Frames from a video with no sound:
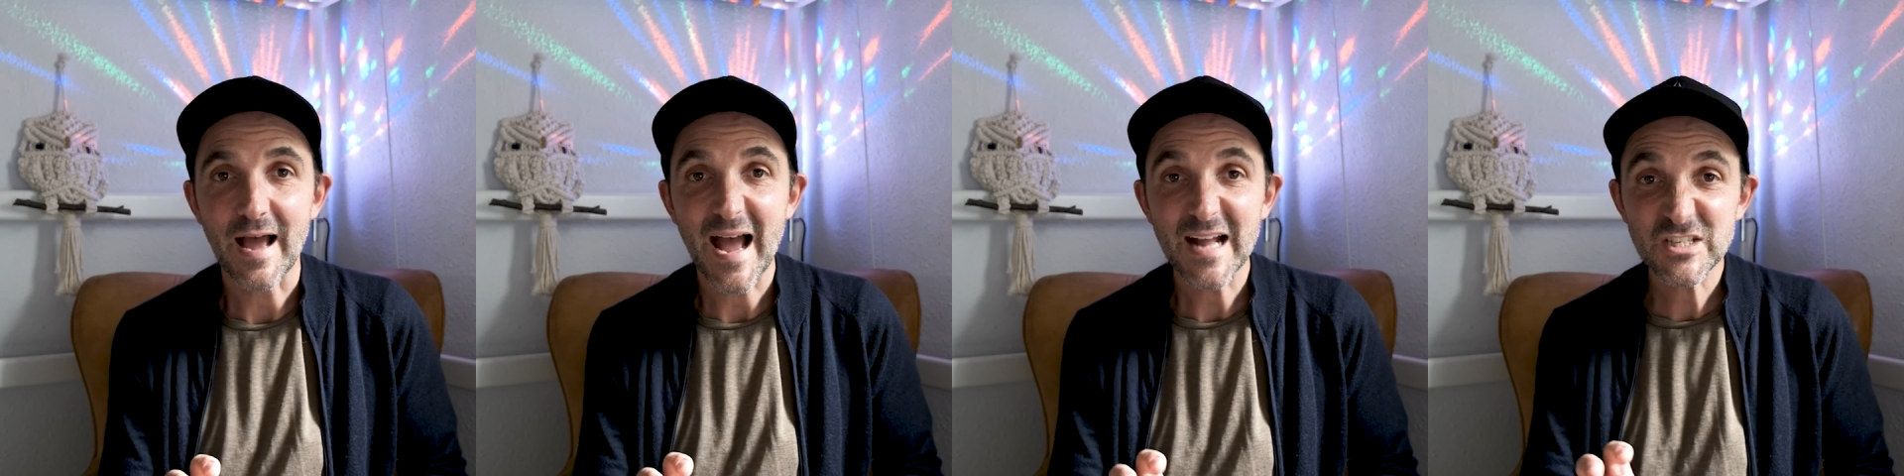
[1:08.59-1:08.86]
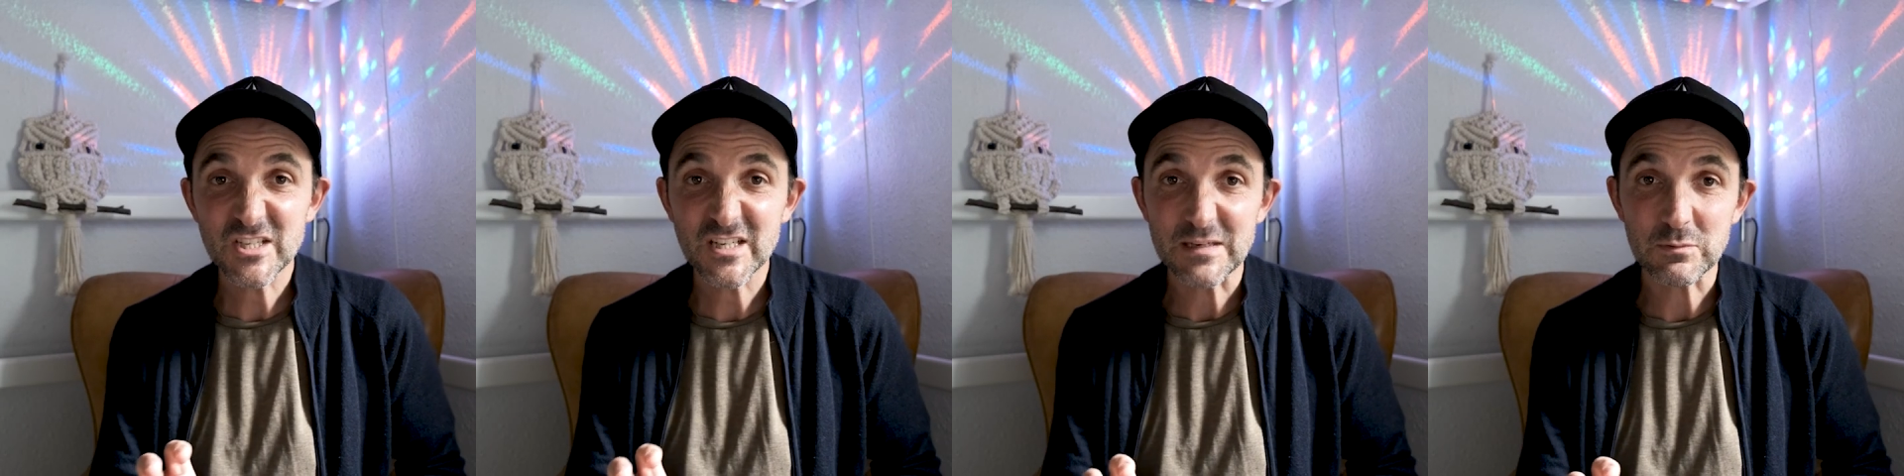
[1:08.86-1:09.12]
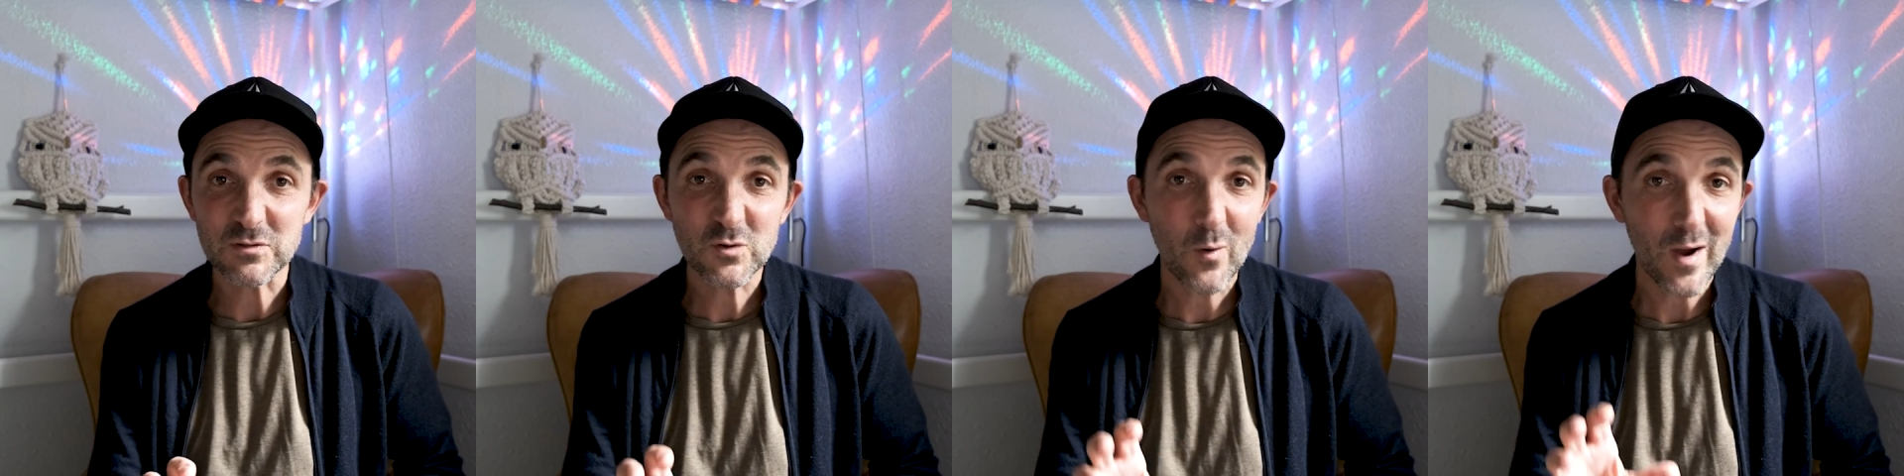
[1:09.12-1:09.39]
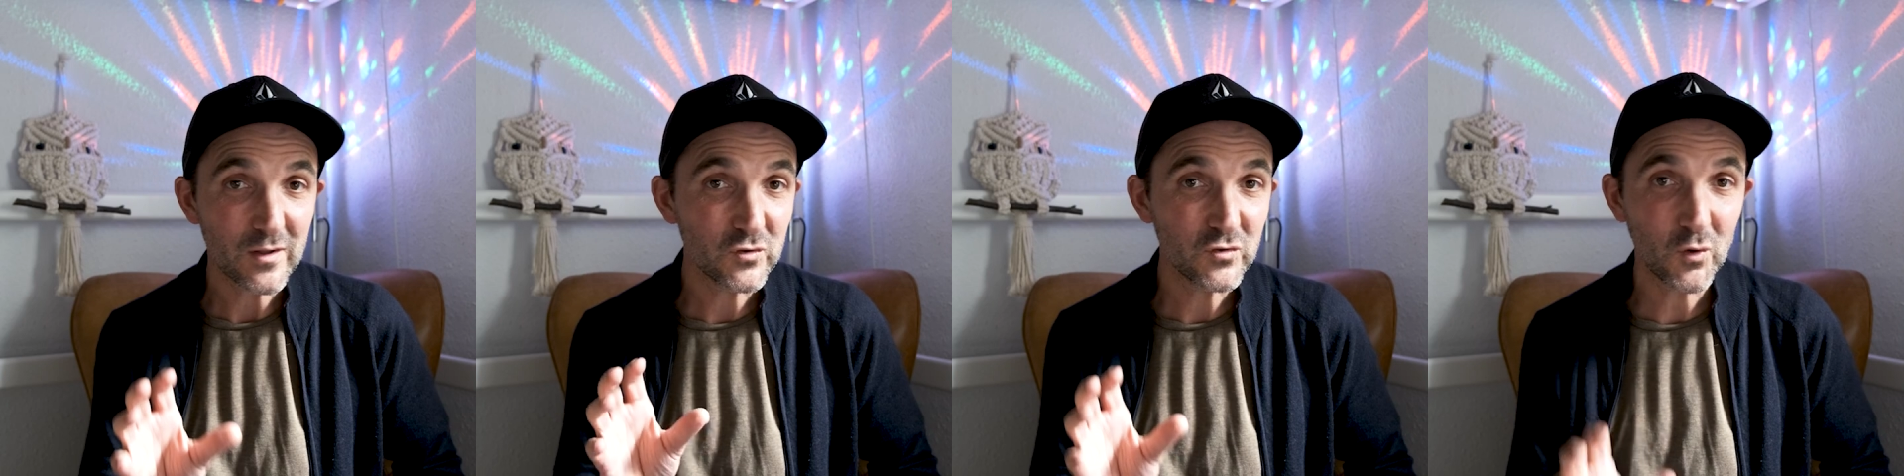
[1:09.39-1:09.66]
actually was
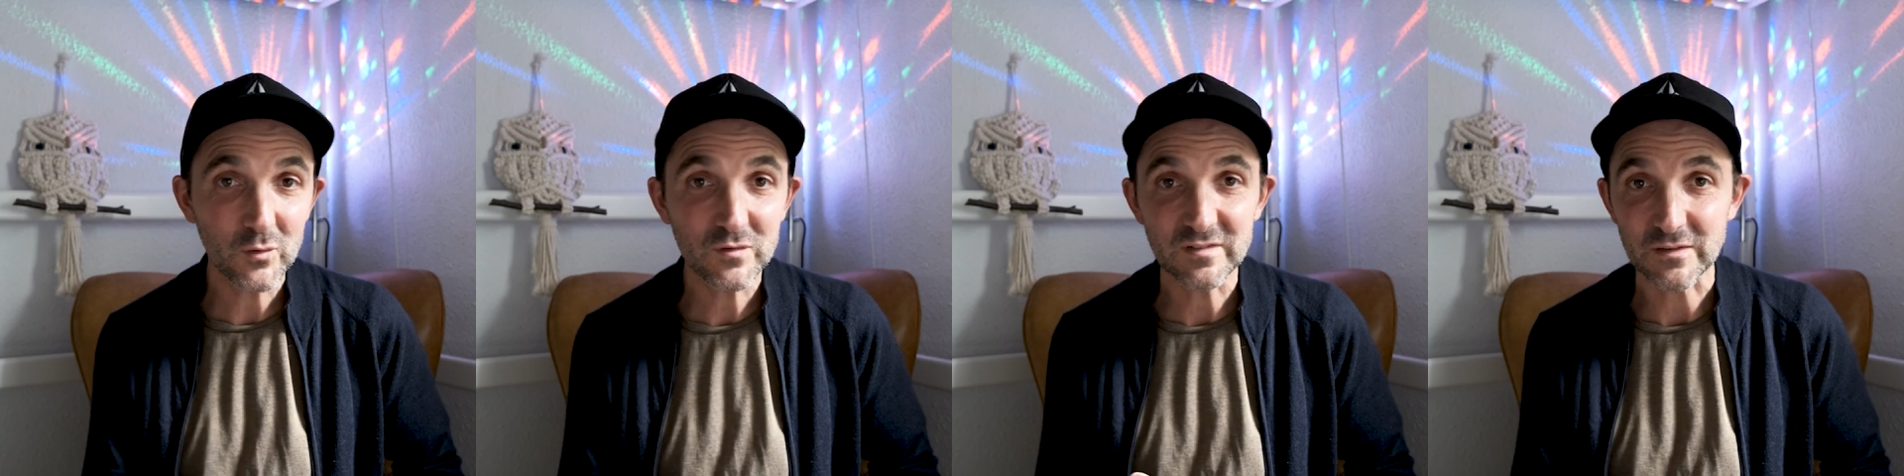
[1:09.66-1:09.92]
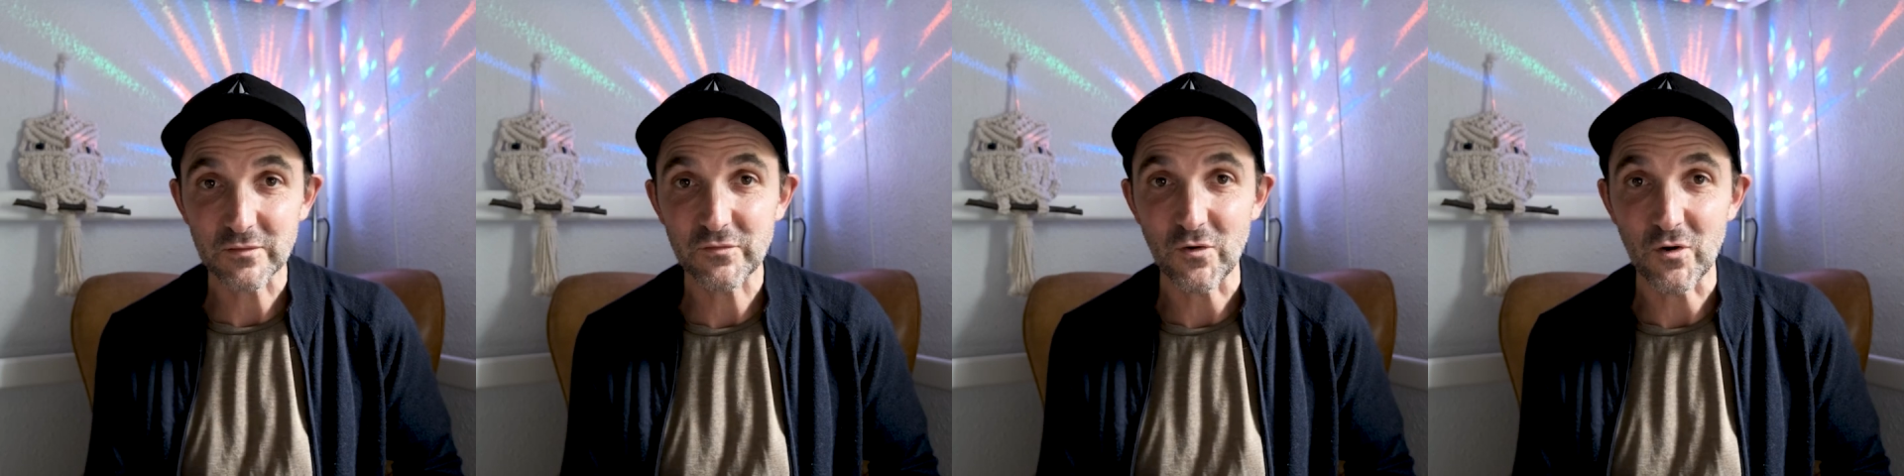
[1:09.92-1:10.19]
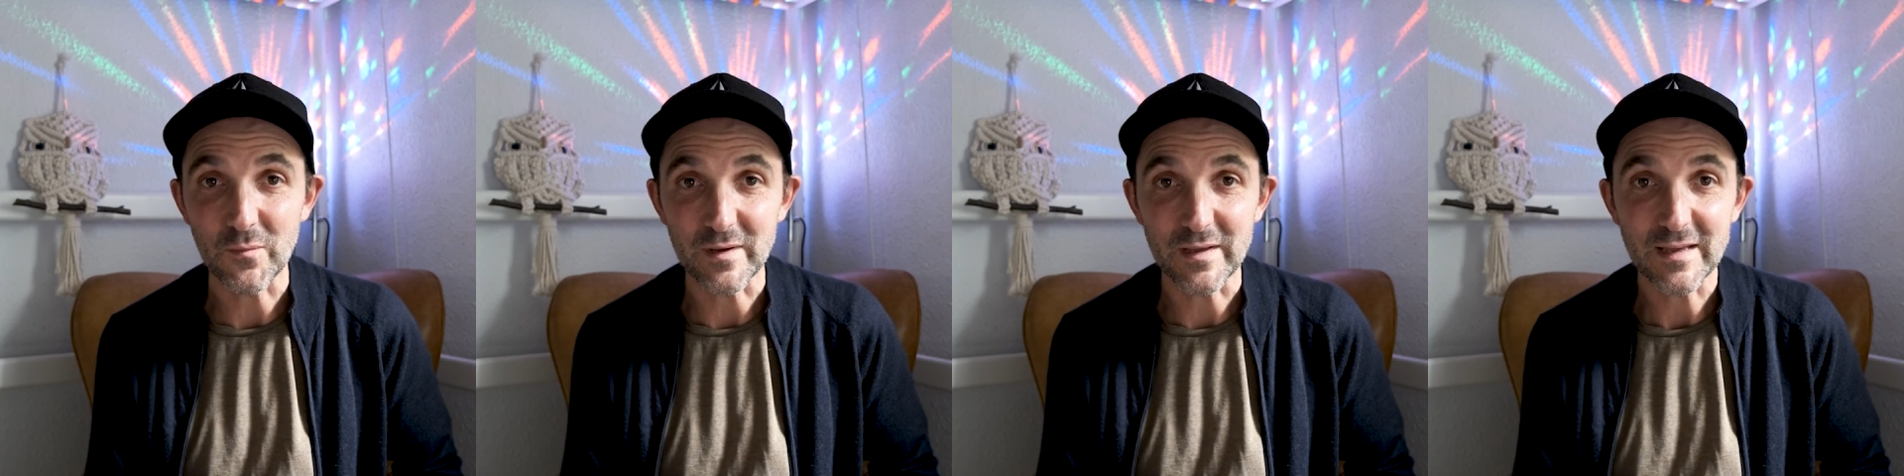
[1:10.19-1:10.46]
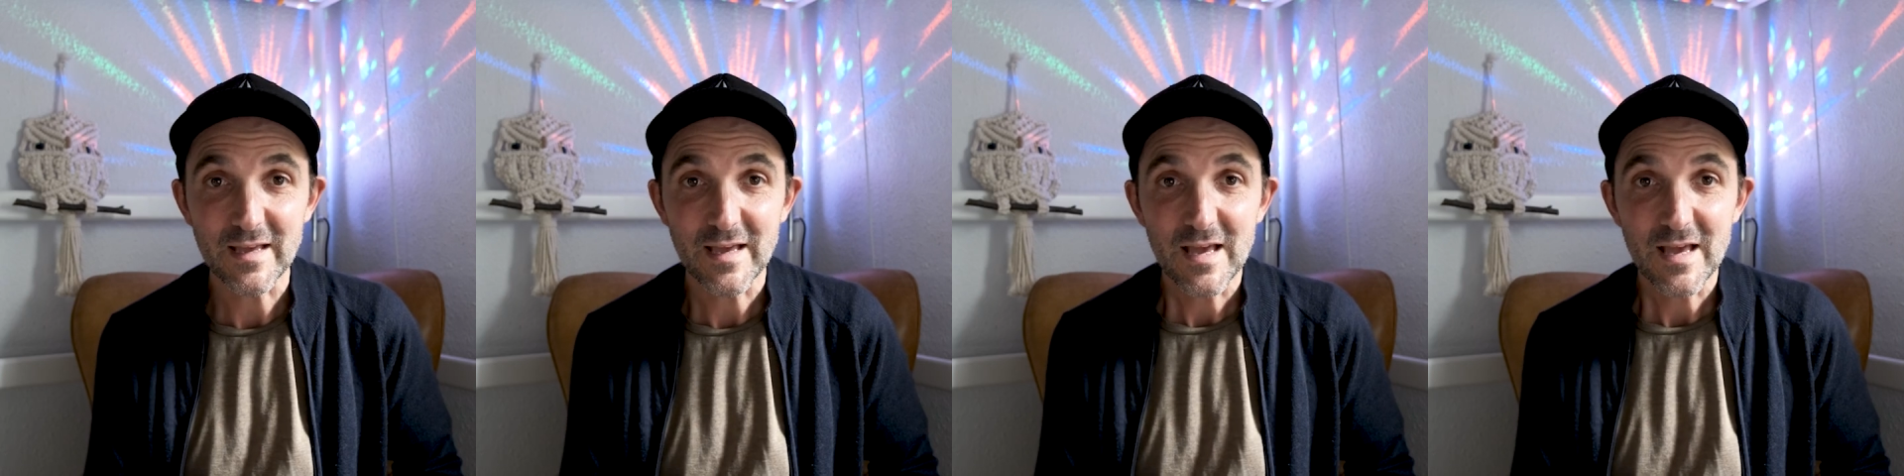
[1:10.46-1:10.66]
quite daunting for me